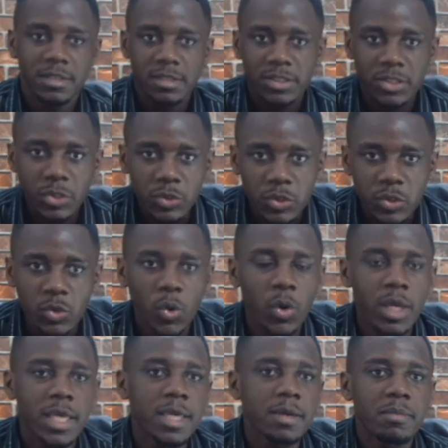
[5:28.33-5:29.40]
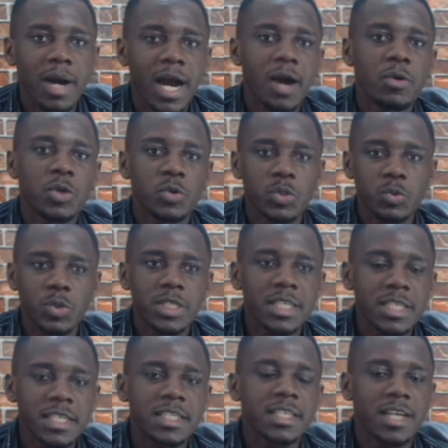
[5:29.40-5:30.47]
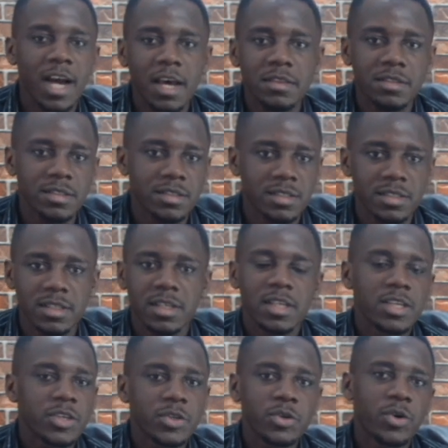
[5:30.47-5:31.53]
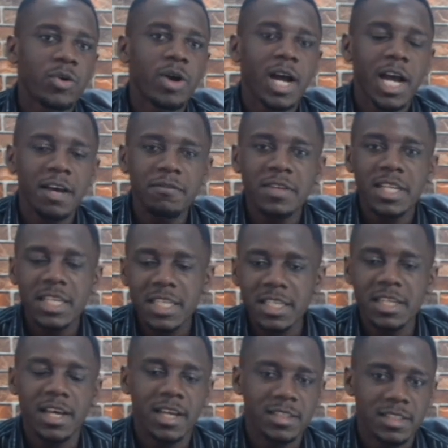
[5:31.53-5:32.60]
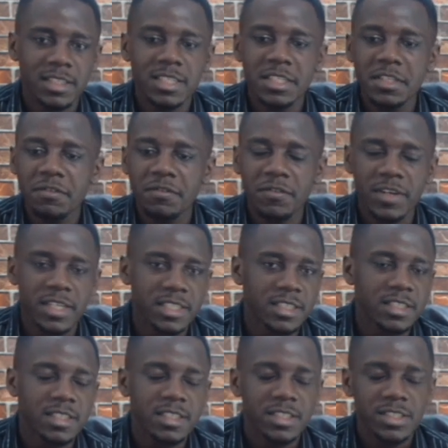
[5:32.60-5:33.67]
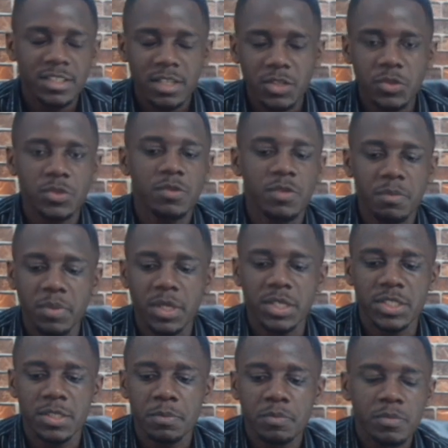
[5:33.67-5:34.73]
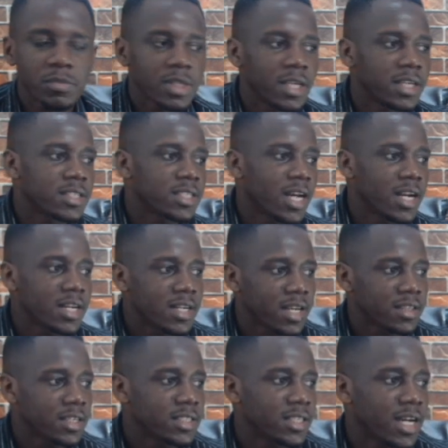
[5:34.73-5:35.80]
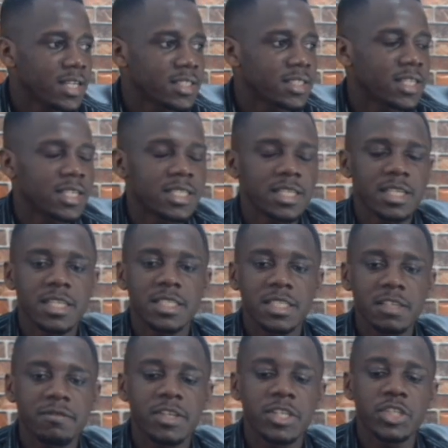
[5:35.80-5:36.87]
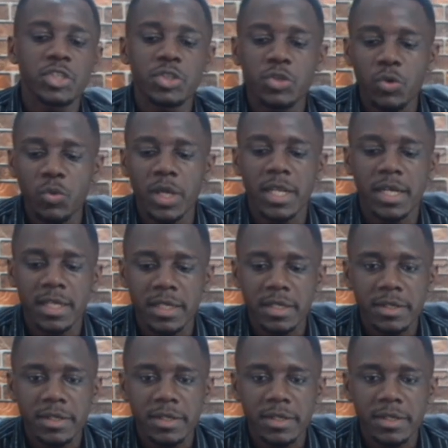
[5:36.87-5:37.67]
You saw him, how he was really leading others. You know, having leaders in different sections of the pitch is another chance that is given to you to win.